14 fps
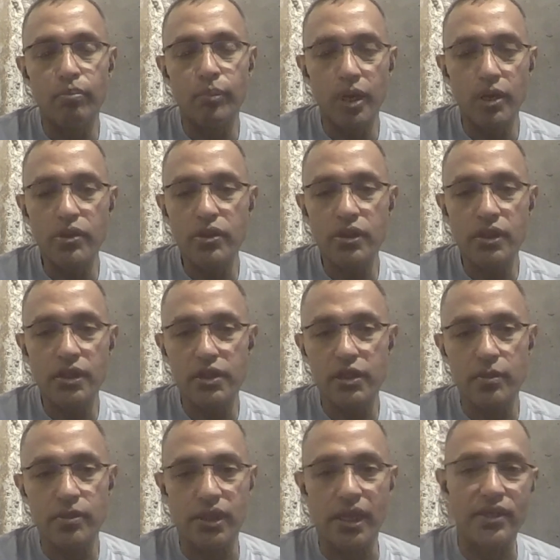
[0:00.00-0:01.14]
most of these
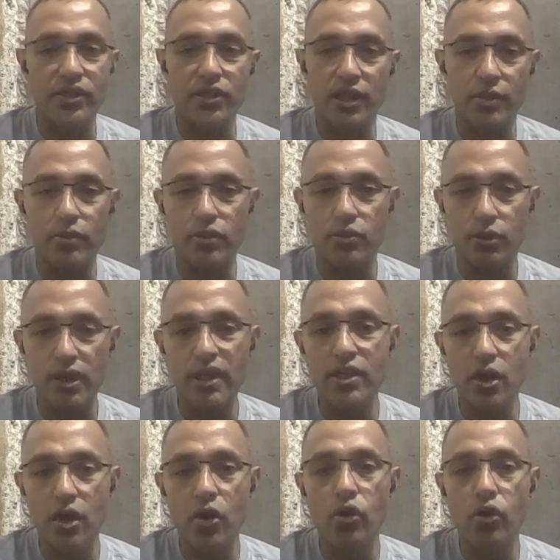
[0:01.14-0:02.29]
companies, actually, there was really
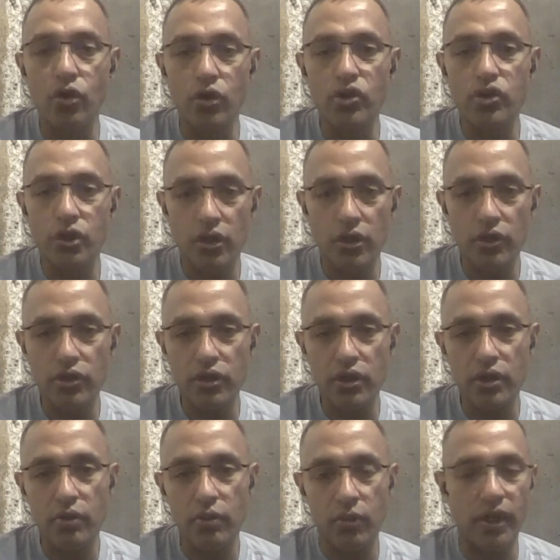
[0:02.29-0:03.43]
no good
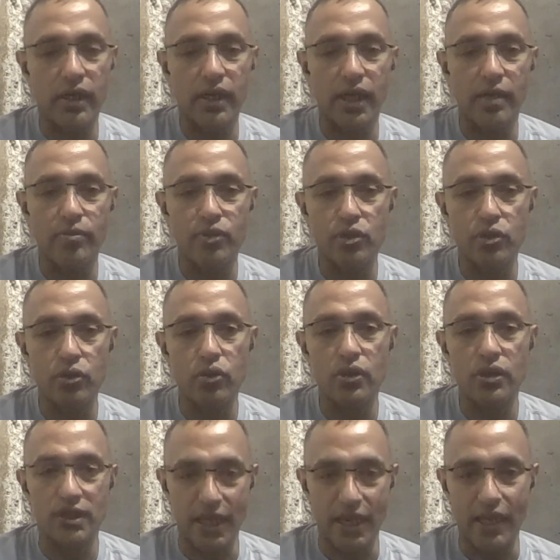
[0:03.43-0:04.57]
solution when it came to
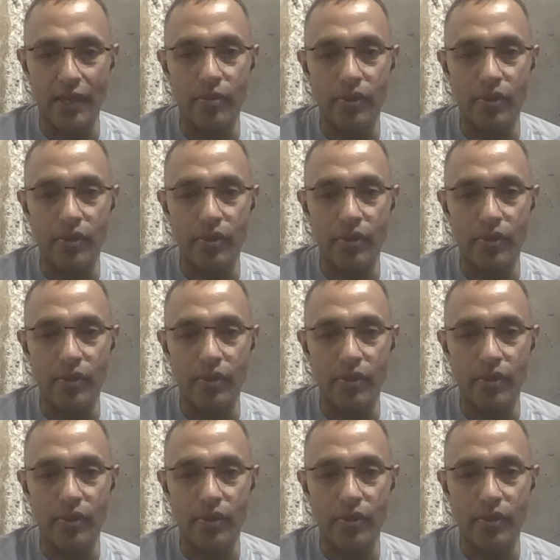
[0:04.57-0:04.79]
data,